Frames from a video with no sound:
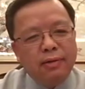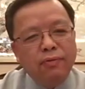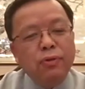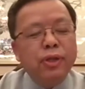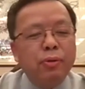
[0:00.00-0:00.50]

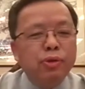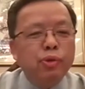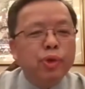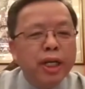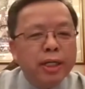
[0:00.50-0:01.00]
of course, our
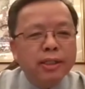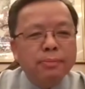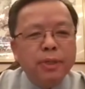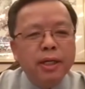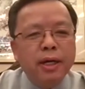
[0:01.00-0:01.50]
trade has
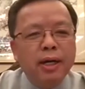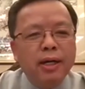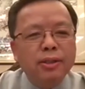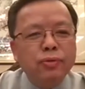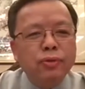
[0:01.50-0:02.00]
been
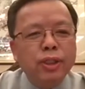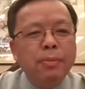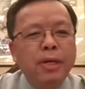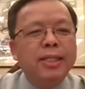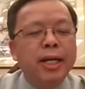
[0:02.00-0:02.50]
to
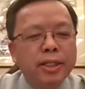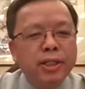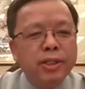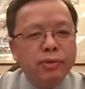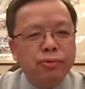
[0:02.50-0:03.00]
some
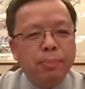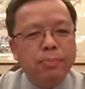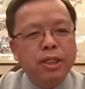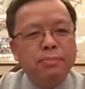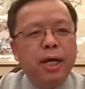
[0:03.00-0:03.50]
extent
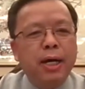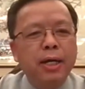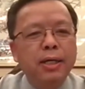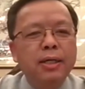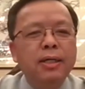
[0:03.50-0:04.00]
disrupted
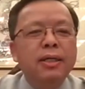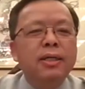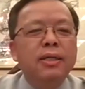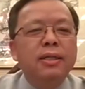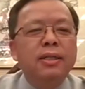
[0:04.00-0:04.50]
by
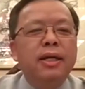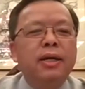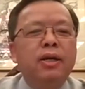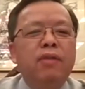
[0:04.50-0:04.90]
the